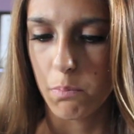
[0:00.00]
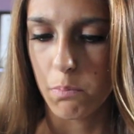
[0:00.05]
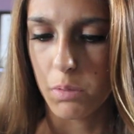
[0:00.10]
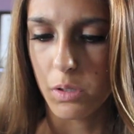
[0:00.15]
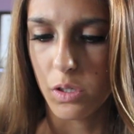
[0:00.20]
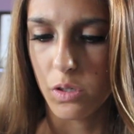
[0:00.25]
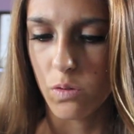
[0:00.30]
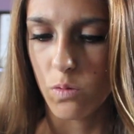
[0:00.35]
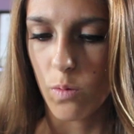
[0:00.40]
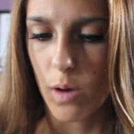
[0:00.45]

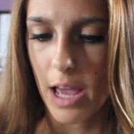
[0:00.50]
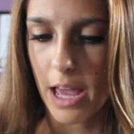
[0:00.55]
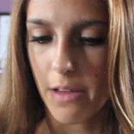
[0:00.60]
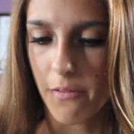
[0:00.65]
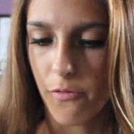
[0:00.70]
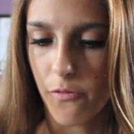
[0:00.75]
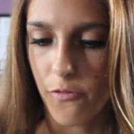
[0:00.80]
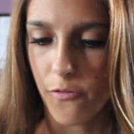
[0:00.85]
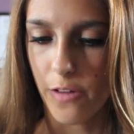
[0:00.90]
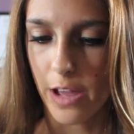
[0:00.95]
Blue
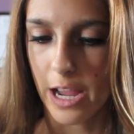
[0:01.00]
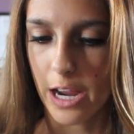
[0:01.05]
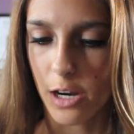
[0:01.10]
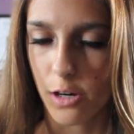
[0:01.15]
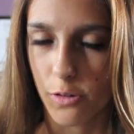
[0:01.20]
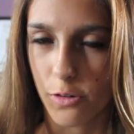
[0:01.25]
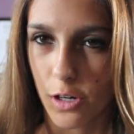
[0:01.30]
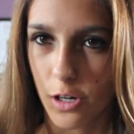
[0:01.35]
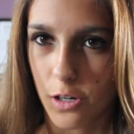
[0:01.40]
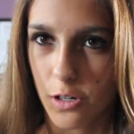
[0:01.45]

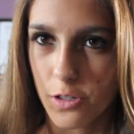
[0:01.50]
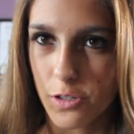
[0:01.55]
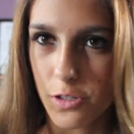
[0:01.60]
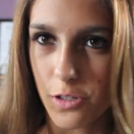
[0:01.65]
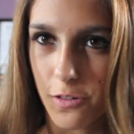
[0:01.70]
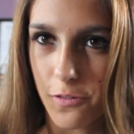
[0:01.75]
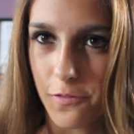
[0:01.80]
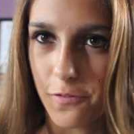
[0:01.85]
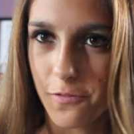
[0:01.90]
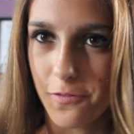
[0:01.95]
Wayfarers
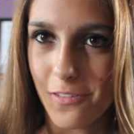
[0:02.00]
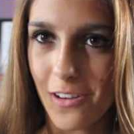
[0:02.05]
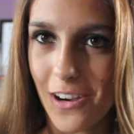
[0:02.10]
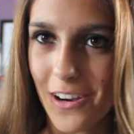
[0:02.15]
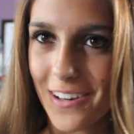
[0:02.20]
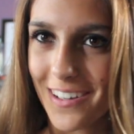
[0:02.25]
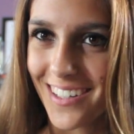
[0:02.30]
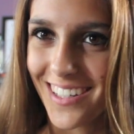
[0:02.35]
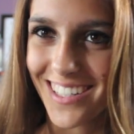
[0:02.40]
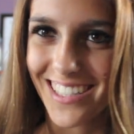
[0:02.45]
or
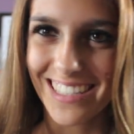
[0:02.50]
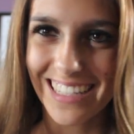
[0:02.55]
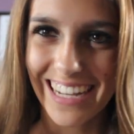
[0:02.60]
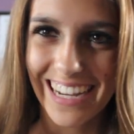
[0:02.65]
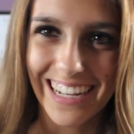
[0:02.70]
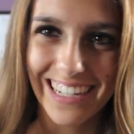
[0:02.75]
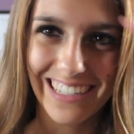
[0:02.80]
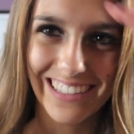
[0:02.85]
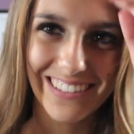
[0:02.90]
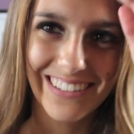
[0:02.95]
Fars,
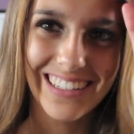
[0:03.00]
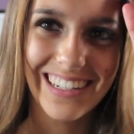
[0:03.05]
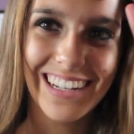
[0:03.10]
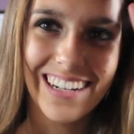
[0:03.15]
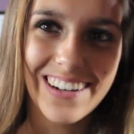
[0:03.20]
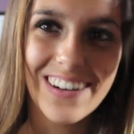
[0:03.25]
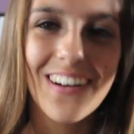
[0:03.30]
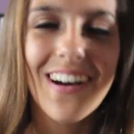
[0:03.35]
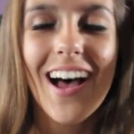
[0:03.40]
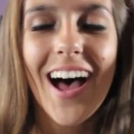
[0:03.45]
I don't
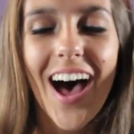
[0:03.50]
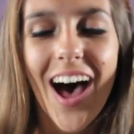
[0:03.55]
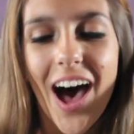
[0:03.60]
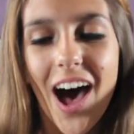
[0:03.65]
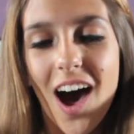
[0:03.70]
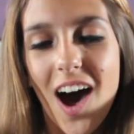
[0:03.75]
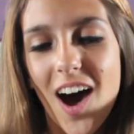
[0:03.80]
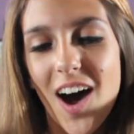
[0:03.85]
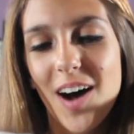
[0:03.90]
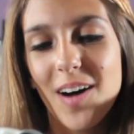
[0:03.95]
know.
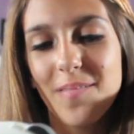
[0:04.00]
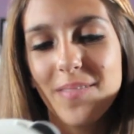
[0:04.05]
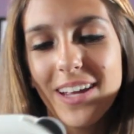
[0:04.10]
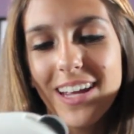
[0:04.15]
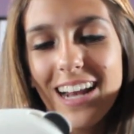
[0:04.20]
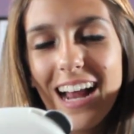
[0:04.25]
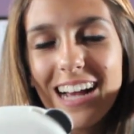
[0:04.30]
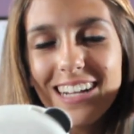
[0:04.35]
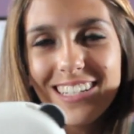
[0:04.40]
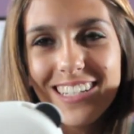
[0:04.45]
Um,
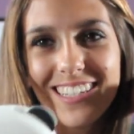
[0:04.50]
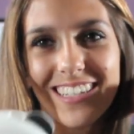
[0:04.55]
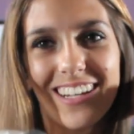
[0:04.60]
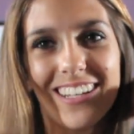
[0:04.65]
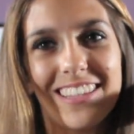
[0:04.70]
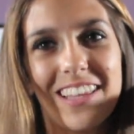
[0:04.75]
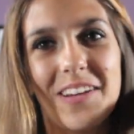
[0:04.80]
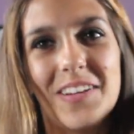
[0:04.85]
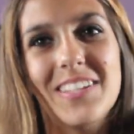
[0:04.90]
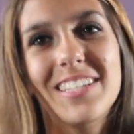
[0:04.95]
and I just
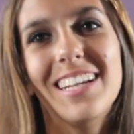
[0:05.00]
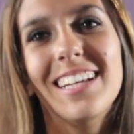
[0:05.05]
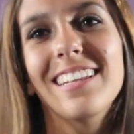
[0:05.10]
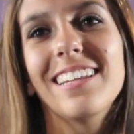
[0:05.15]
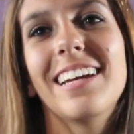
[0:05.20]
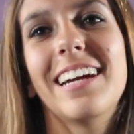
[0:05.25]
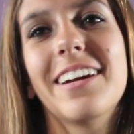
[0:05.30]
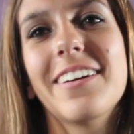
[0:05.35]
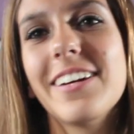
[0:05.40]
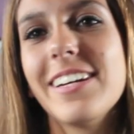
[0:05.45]
thought that was
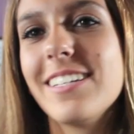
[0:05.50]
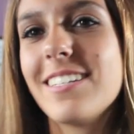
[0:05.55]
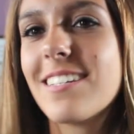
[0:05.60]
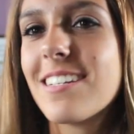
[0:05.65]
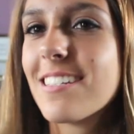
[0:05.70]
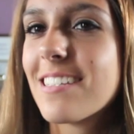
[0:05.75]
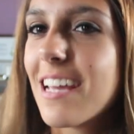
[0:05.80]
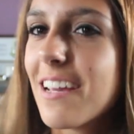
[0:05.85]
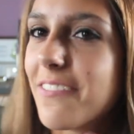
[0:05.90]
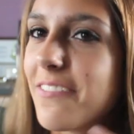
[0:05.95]
hilarious
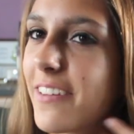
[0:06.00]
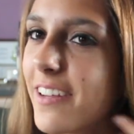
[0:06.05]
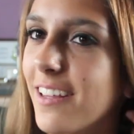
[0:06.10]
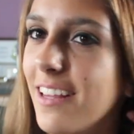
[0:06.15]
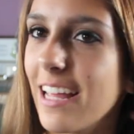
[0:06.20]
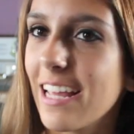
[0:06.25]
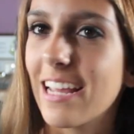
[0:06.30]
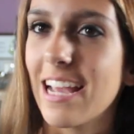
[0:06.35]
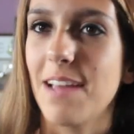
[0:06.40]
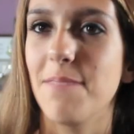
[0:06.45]
because I
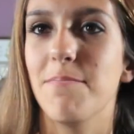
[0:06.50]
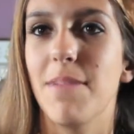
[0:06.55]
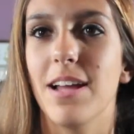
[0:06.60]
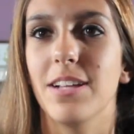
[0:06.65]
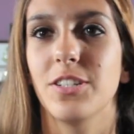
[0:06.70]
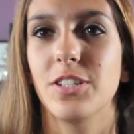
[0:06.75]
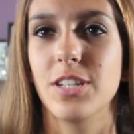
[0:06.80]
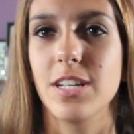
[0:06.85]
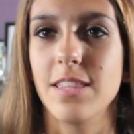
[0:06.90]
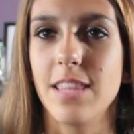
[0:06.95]
feel like I
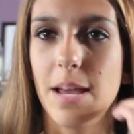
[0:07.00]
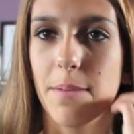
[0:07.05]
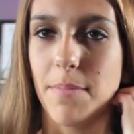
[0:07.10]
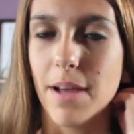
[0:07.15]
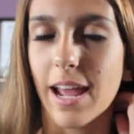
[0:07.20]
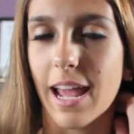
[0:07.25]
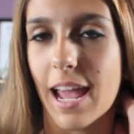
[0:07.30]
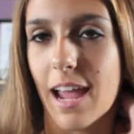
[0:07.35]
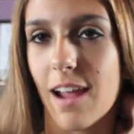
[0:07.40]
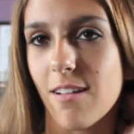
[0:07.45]
mentioned that
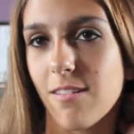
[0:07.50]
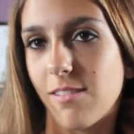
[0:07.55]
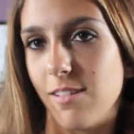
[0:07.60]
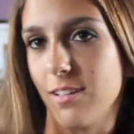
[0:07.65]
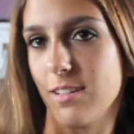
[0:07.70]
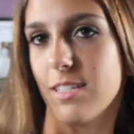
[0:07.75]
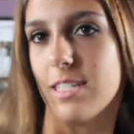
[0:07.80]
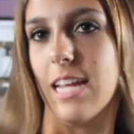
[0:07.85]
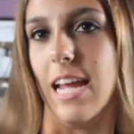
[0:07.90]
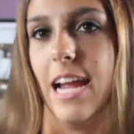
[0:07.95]
my hair
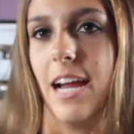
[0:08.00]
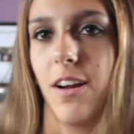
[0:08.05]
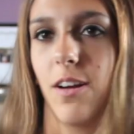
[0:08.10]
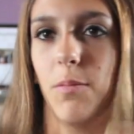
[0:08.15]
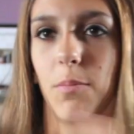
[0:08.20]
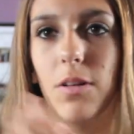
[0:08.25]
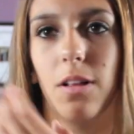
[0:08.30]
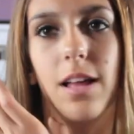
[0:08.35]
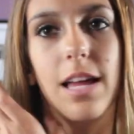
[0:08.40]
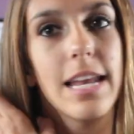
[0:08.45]
looks
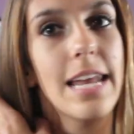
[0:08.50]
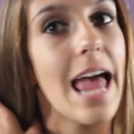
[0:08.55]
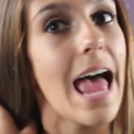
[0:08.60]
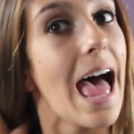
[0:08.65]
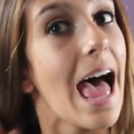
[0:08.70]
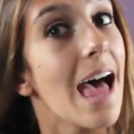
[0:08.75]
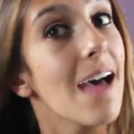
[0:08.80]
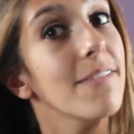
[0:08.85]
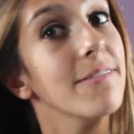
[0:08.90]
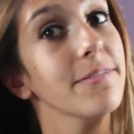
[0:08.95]
terrible in
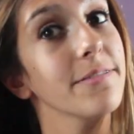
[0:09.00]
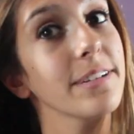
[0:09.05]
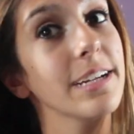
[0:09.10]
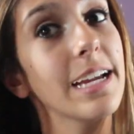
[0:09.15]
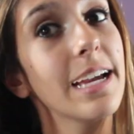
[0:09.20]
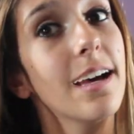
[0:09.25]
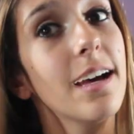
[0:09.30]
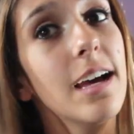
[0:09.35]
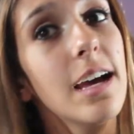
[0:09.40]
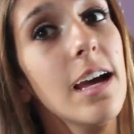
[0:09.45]

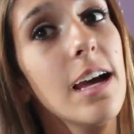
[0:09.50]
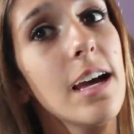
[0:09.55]
every